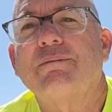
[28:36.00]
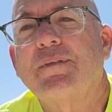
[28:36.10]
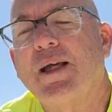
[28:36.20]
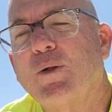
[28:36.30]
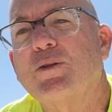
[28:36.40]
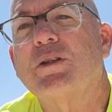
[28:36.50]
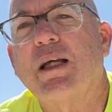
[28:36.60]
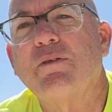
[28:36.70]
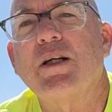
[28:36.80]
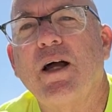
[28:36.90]
those
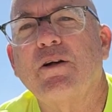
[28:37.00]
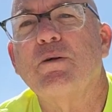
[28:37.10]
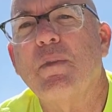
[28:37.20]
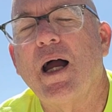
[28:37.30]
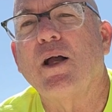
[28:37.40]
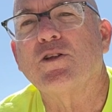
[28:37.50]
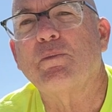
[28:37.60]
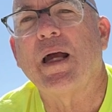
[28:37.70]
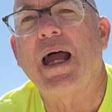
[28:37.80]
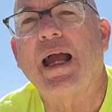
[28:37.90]
700 miles
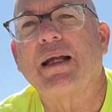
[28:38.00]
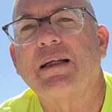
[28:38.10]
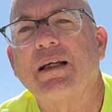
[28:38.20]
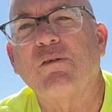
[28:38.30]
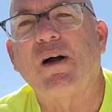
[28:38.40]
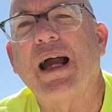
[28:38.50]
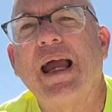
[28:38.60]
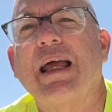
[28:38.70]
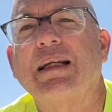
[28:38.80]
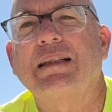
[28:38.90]
back. If I
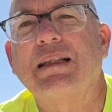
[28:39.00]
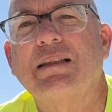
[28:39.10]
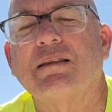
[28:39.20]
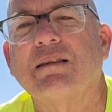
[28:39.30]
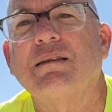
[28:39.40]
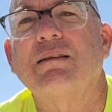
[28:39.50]
had a diesel,